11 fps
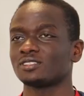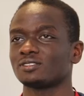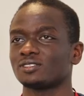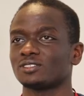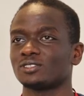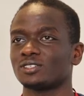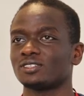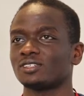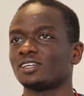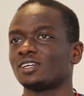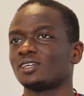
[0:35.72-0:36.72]
for sure,
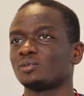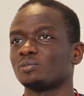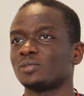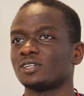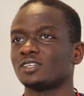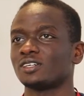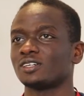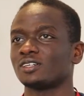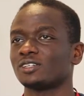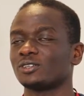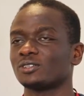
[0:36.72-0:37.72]

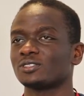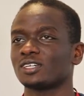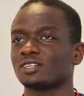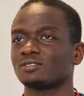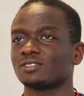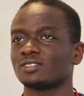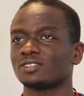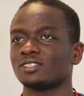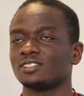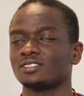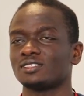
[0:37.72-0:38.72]
but you also have a
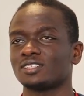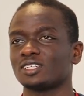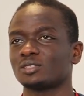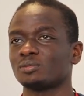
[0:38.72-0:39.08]
decent sized